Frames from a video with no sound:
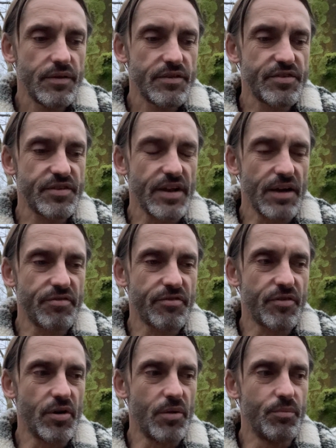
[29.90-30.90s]
stuff
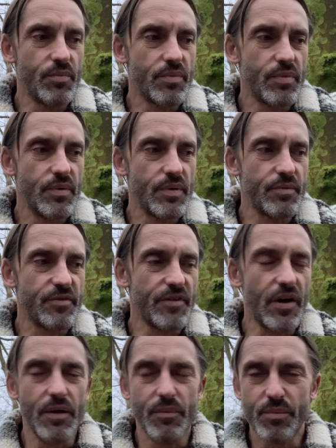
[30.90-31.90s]
from
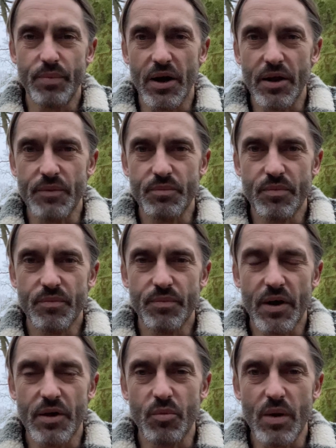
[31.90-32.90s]
uh, by
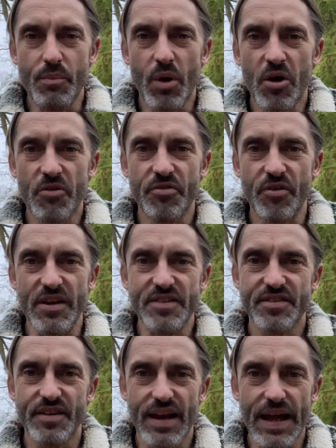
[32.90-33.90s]
by Wim Hof
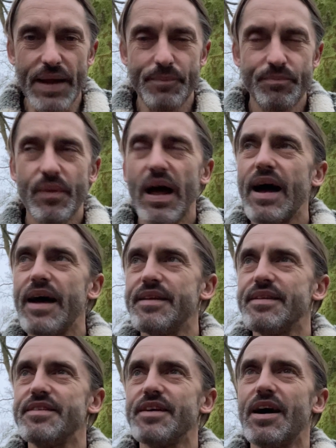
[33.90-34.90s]
recently,
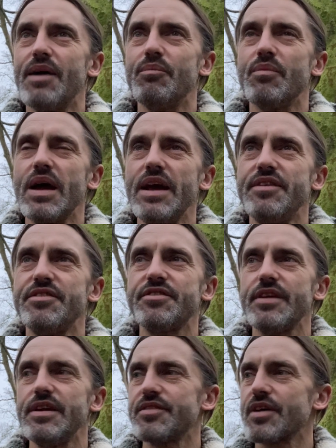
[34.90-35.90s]
and um,
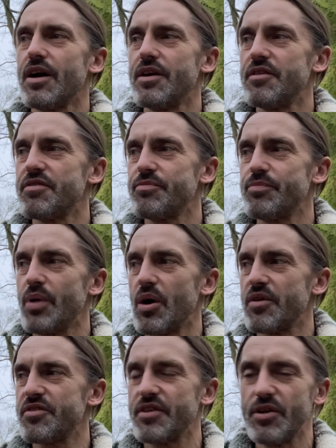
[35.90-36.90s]
his his kind of
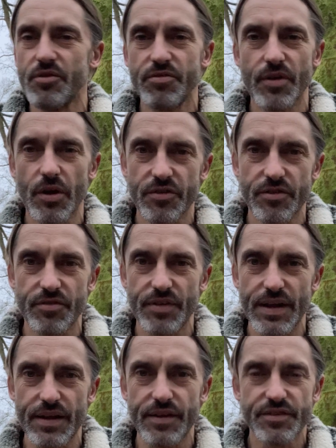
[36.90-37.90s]
policy or
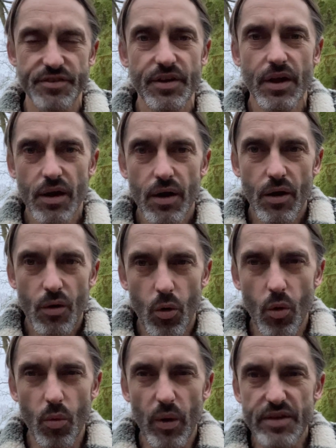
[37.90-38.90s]
philosophy is
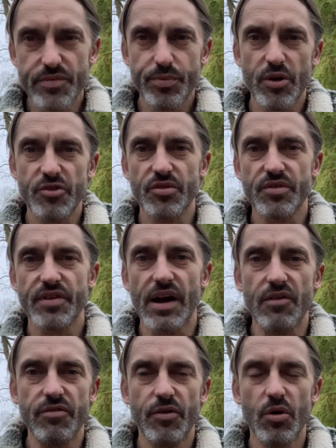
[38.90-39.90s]
always push
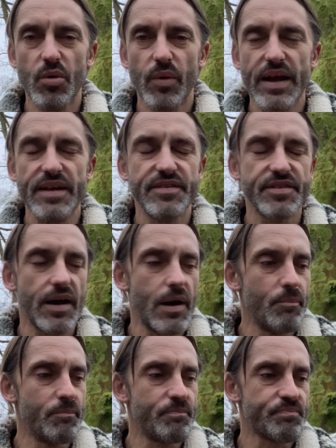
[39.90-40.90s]
yourself, always
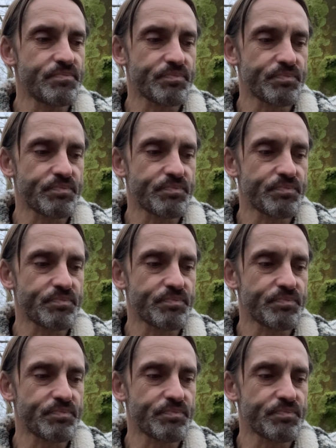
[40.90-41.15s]
um,